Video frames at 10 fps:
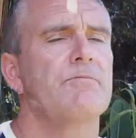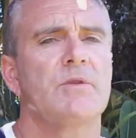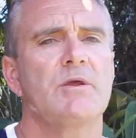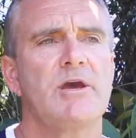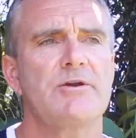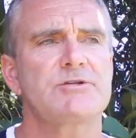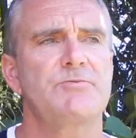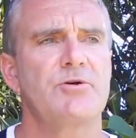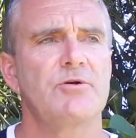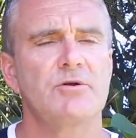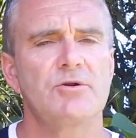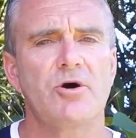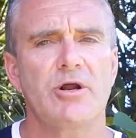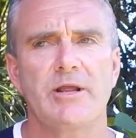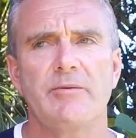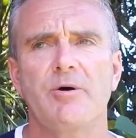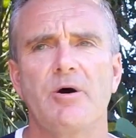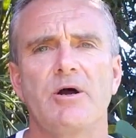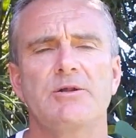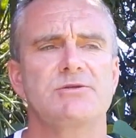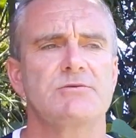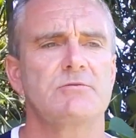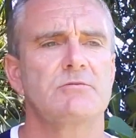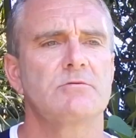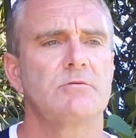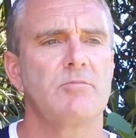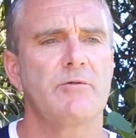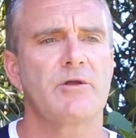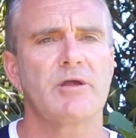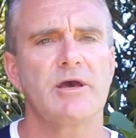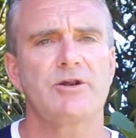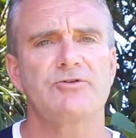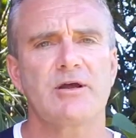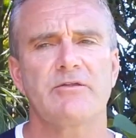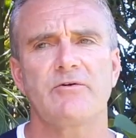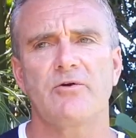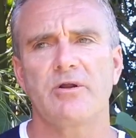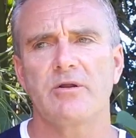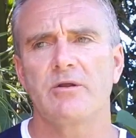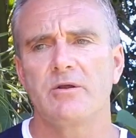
Kokoda Spirit not only abides by the Kokoda Track Authority